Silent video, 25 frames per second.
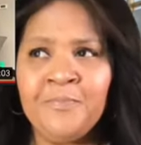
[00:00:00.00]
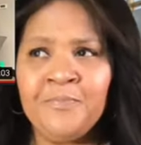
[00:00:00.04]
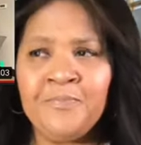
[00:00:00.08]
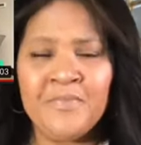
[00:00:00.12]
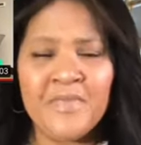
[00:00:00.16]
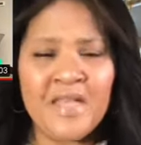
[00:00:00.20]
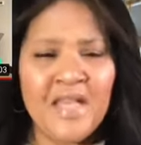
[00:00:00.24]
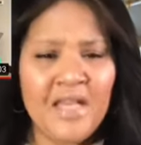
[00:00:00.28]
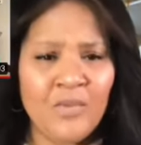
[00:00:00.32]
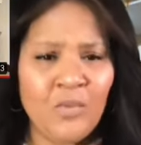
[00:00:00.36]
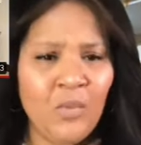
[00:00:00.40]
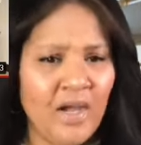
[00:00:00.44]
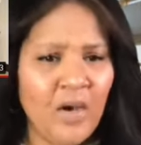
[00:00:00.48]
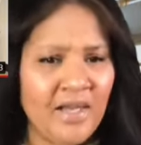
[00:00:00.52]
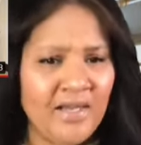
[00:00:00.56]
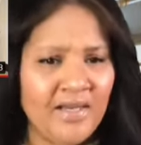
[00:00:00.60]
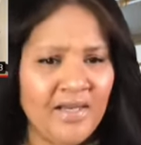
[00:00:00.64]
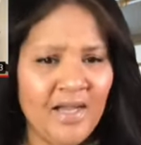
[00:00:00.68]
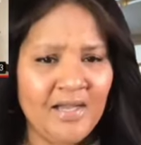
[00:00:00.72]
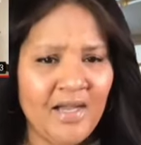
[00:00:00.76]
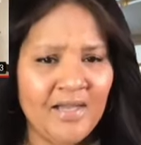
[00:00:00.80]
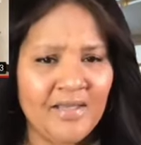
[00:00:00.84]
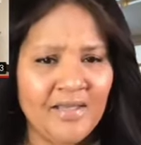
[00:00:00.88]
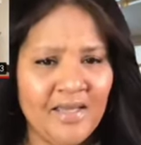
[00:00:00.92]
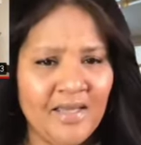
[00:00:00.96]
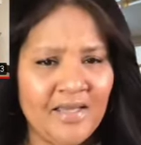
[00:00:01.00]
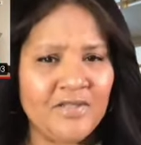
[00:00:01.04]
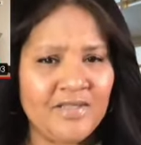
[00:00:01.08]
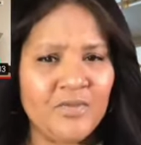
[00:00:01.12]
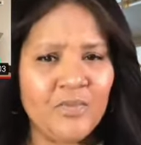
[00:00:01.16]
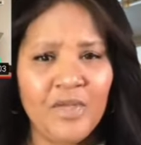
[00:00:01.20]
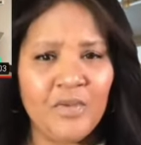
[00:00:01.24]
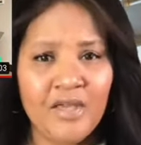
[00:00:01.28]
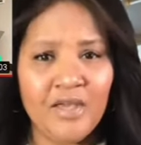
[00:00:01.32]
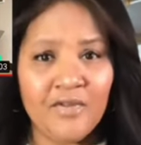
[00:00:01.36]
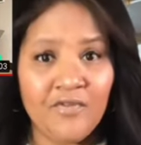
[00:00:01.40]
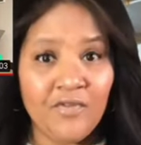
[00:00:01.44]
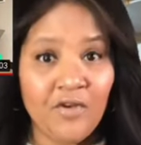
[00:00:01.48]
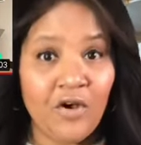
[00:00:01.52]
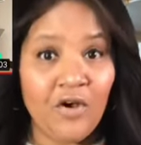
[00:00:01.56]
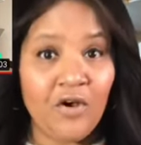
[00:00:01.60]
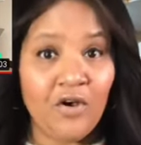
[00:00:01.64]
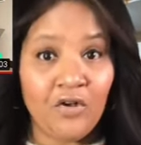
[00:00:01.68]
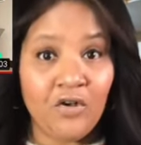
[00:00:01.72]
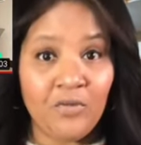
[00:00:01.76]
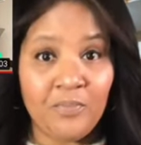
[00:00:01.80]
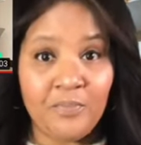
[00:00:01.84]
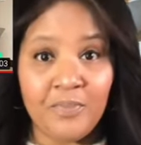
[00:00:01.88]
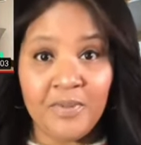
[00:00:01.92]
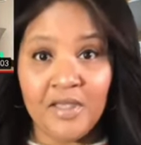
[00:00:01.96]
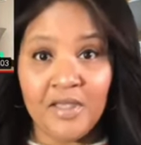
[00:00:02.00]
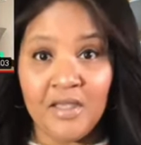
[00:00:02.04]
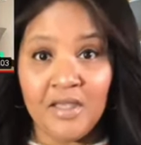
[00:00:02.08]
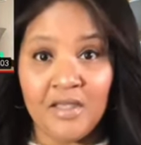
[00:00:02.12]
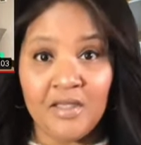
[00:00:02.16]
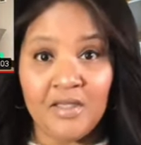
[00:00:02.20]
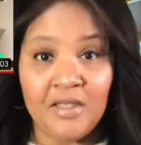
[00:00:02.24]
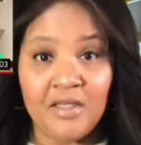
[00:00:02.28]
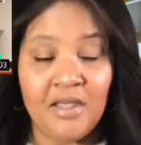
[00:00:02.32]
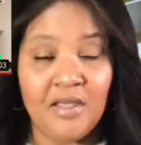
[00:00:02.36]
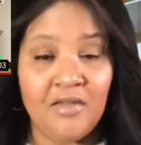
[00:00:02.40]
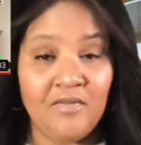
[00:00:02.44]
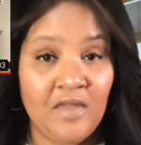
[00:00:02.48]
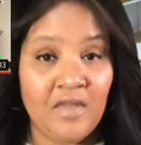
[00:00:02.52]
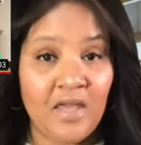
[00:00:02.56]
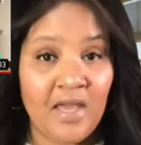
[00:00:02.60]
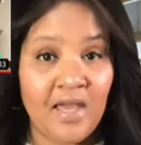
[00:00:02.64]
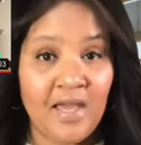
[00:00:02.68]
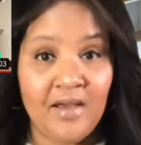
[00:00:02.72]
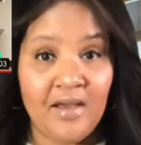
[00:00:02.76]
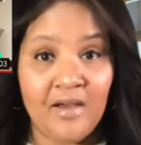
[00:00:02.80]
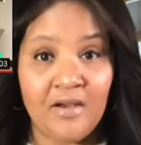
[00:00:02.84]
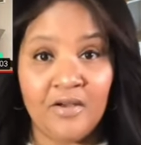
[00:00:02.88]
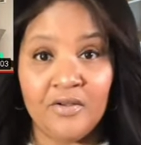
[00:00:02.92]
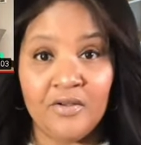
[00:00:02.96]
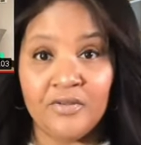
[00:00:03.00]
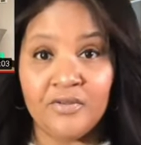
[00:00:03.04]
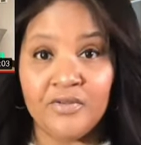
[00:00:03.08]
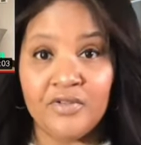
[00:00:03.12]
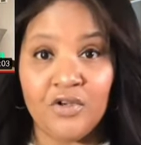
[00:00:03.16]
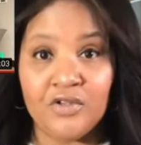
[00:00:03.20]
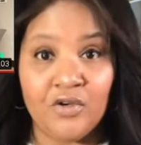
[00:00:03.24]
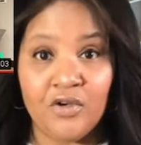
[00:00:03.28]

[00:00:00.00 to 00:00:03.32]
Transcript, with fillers: And why not? Yes, we have all been in the house.